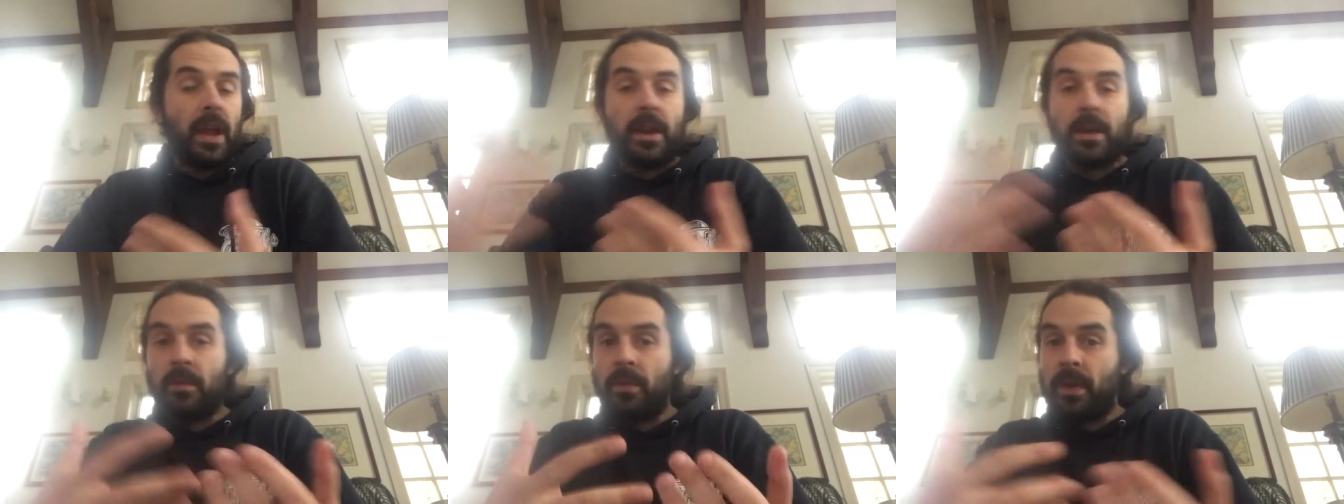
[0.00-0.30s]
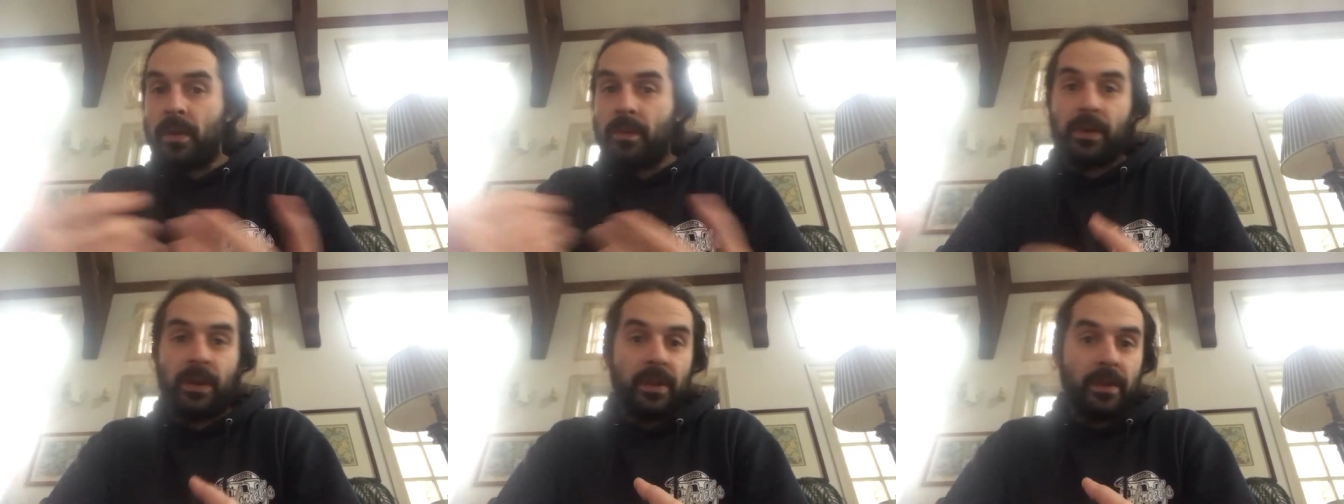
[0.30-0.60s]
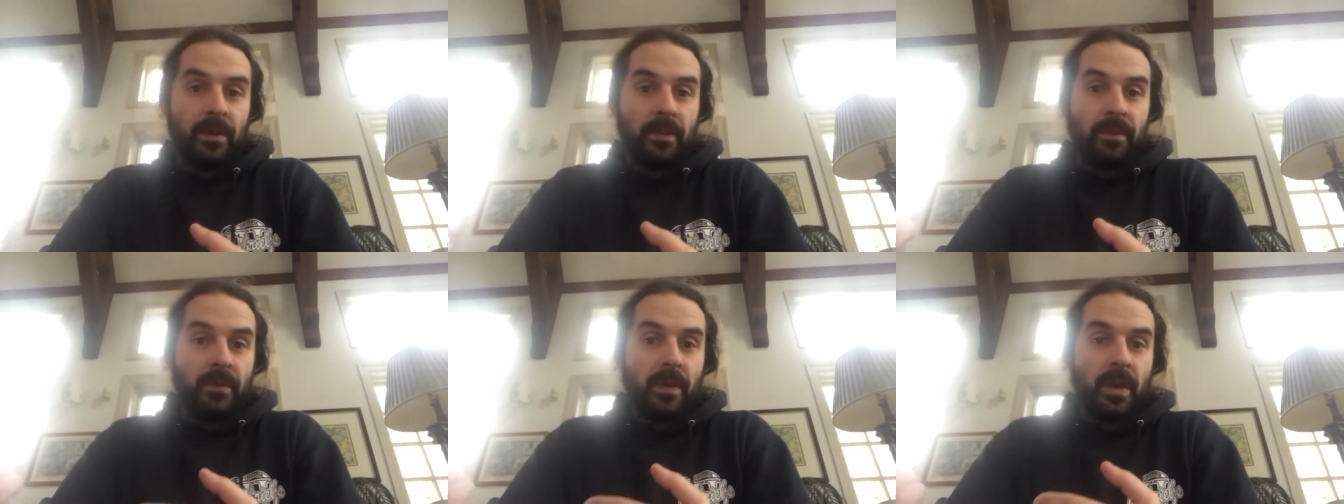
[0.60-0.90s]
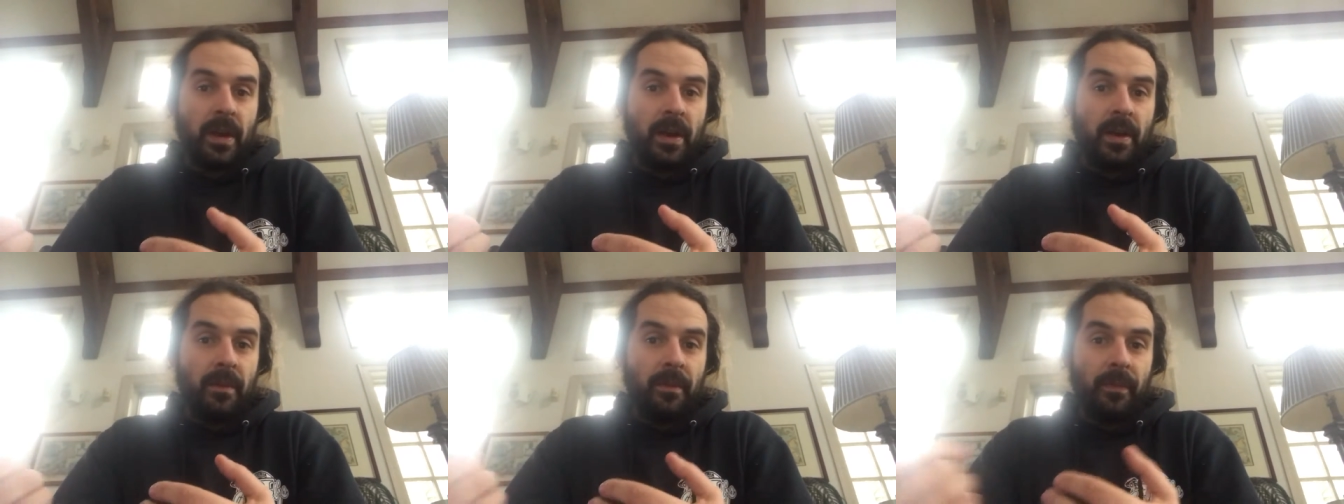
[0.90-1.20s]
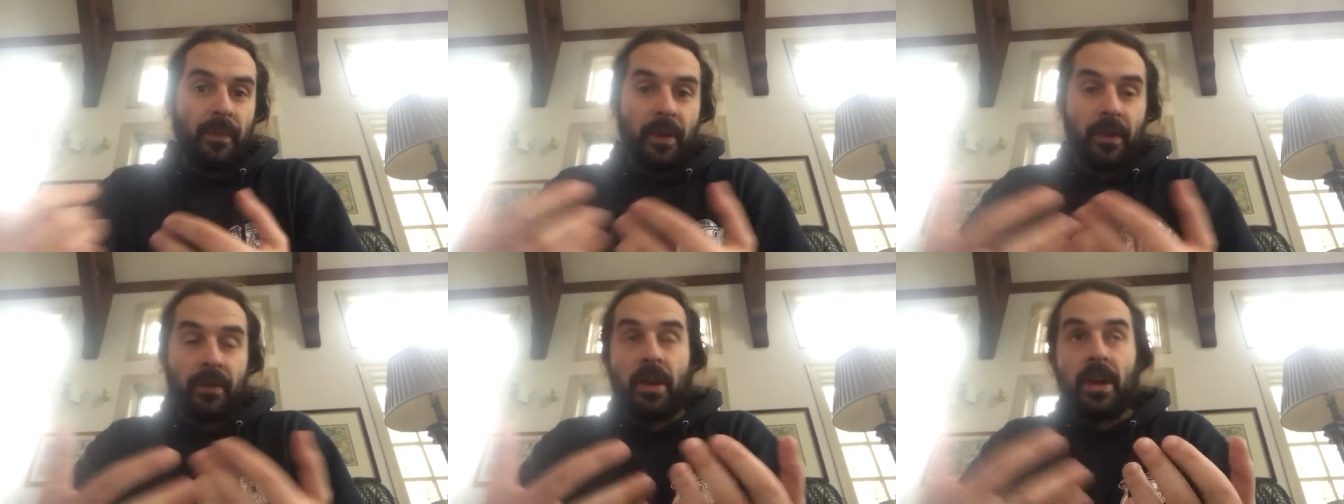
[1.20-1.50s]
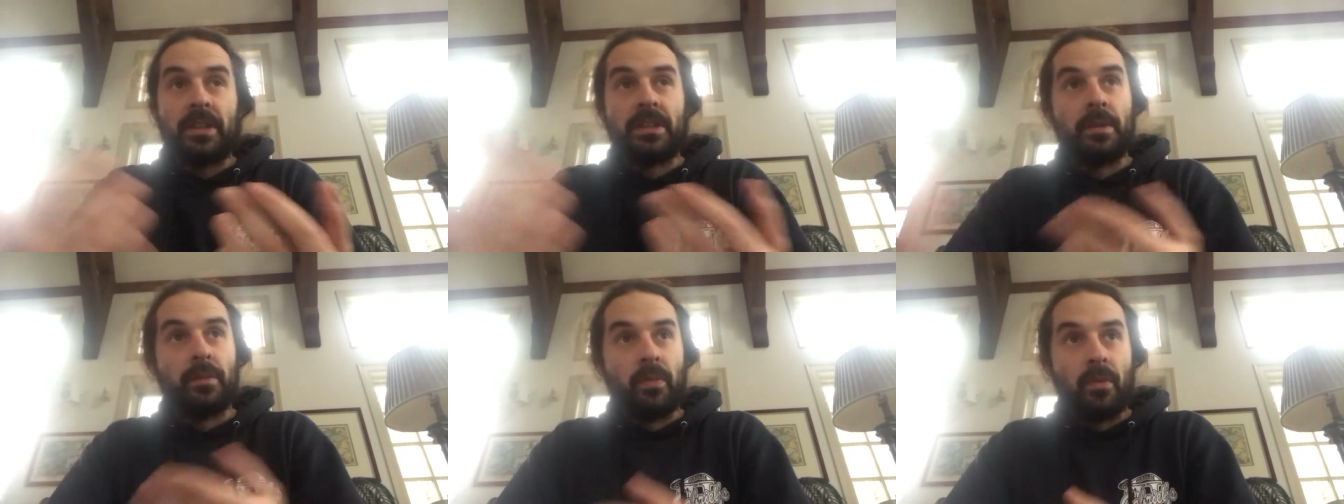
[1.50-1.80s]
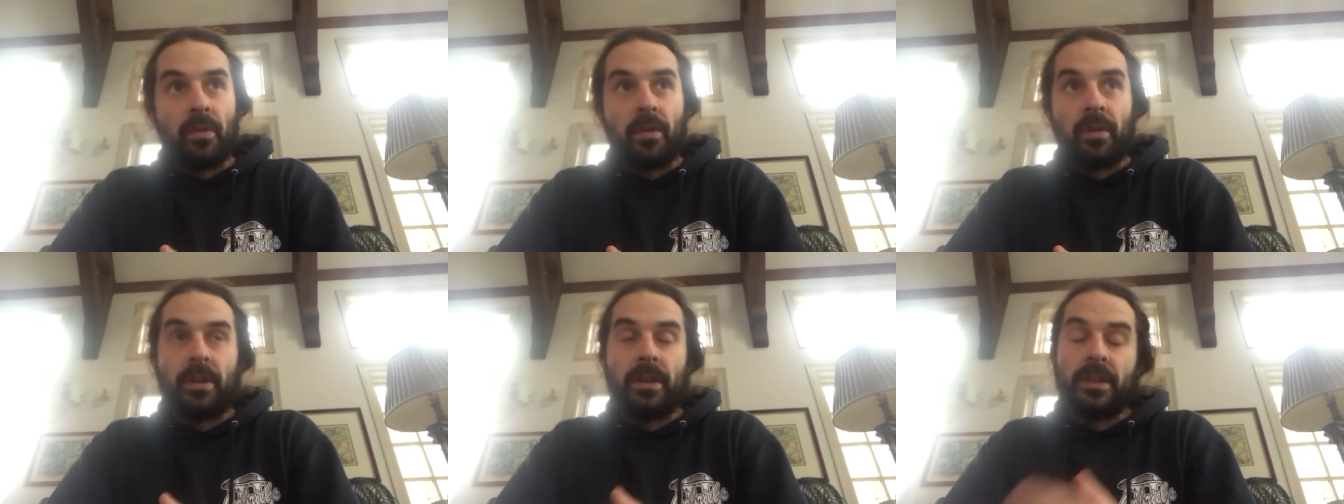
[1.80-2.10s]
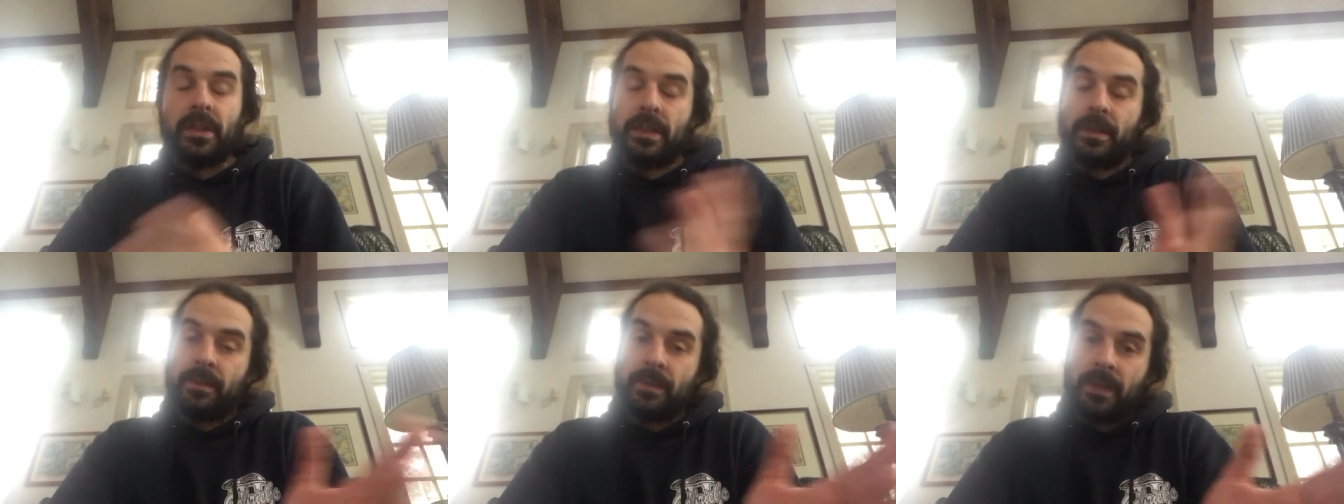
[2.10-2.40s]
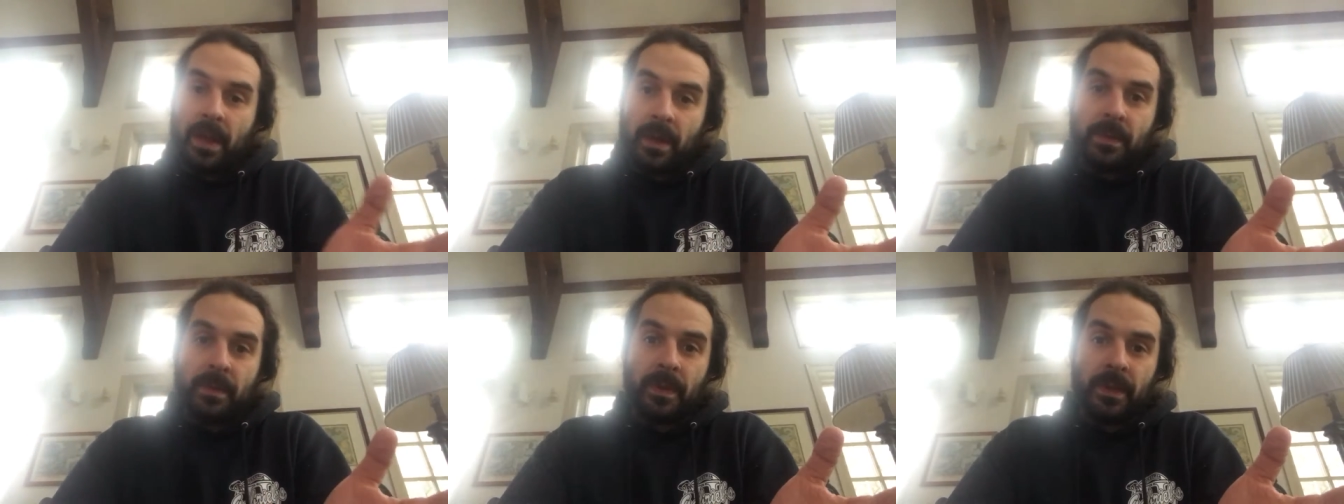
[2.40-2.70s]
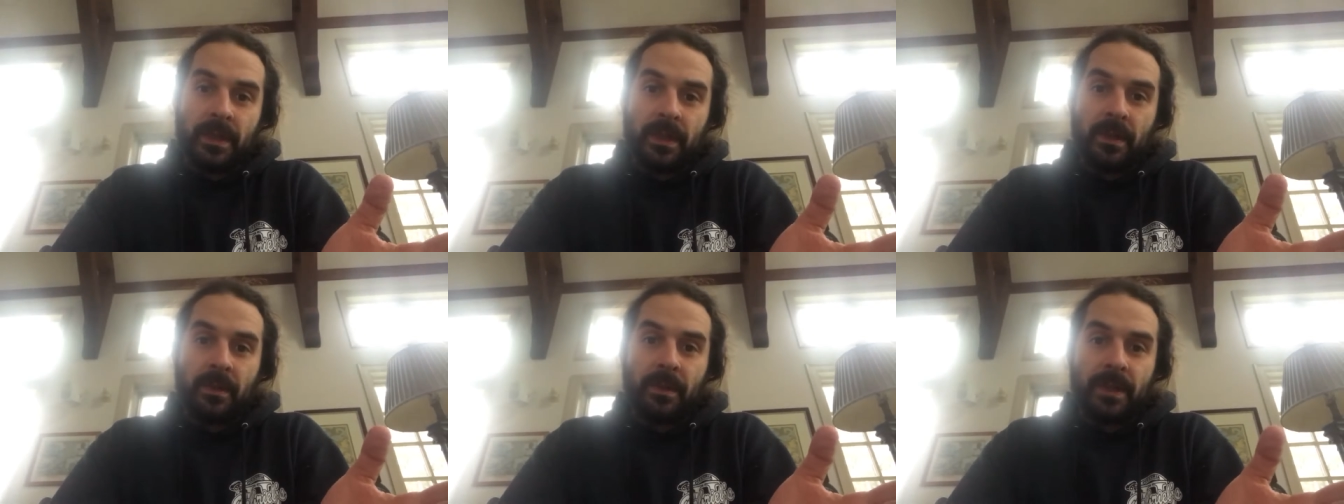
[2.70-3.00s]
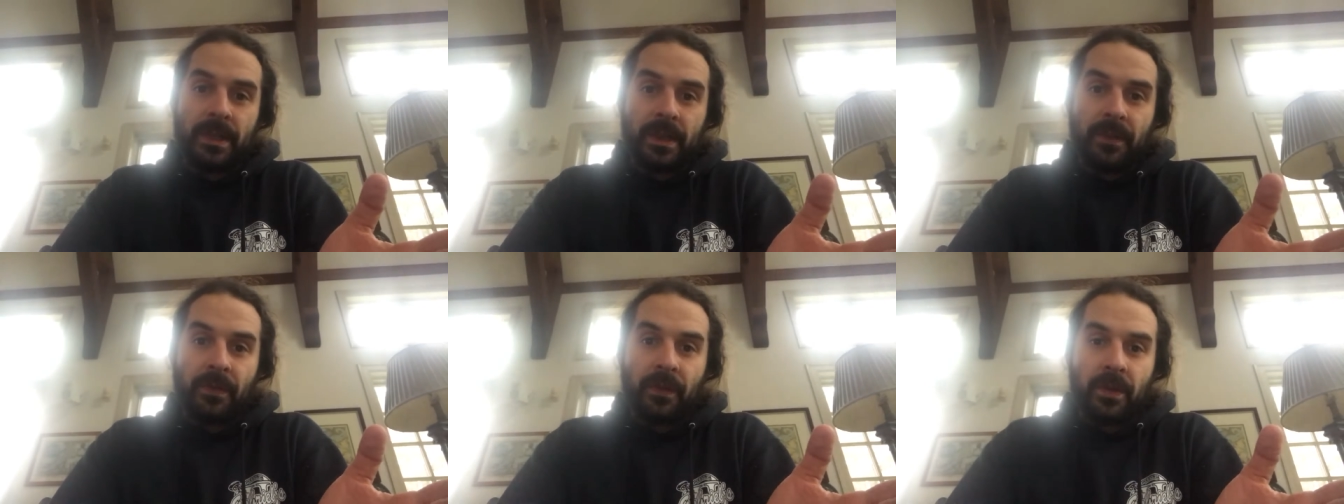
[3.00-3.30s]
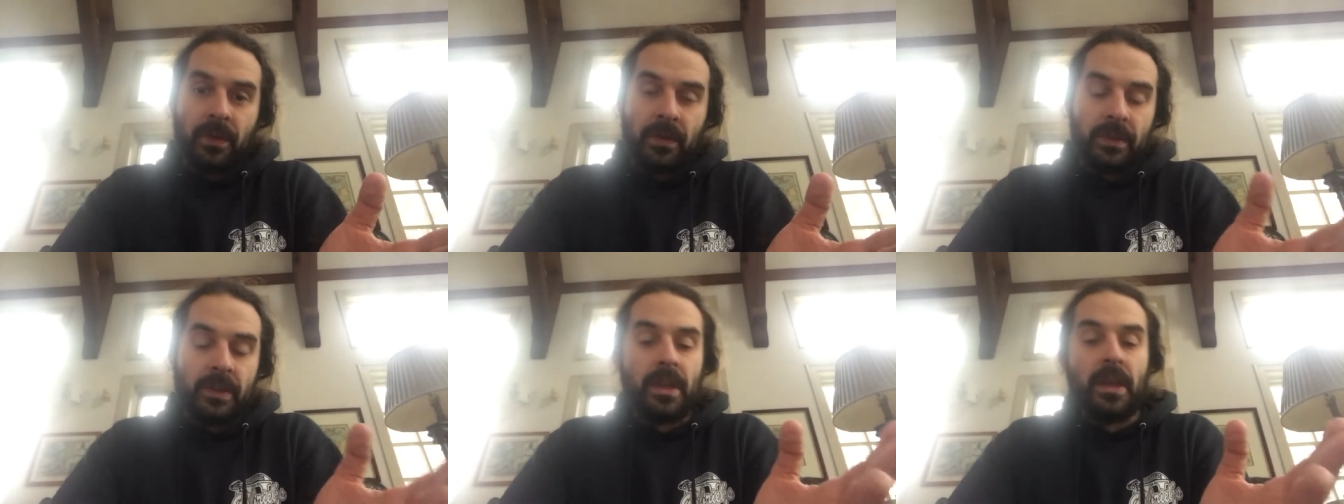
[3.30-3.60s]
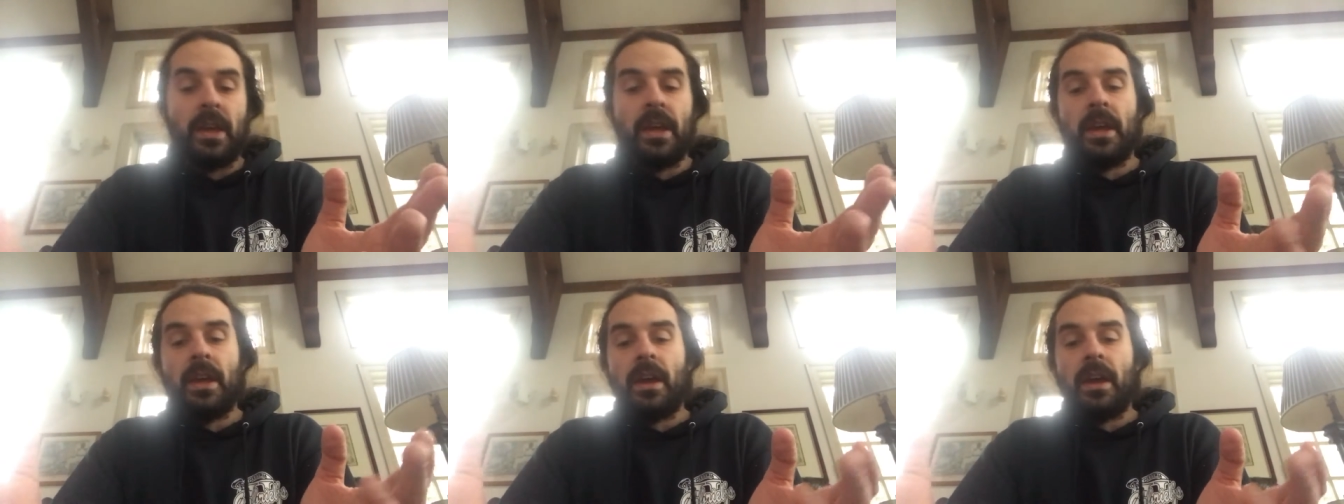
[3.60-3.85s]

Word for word: I didn't want to bring them um, across the border, can sometimes be a little bit difficult.